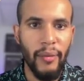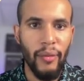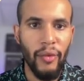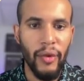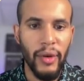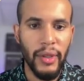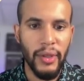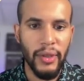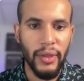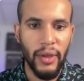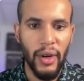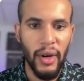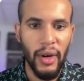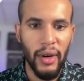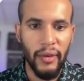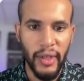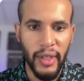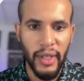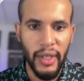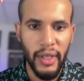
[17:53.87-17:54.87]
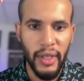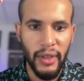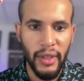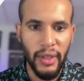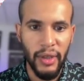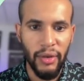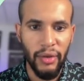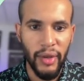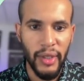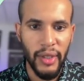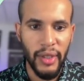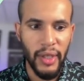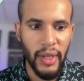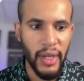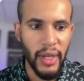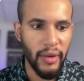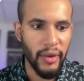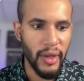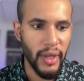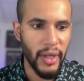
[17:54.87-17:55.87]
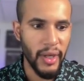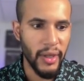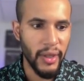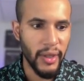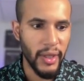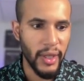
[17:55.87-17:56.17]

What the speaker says: more to cover here in the north area.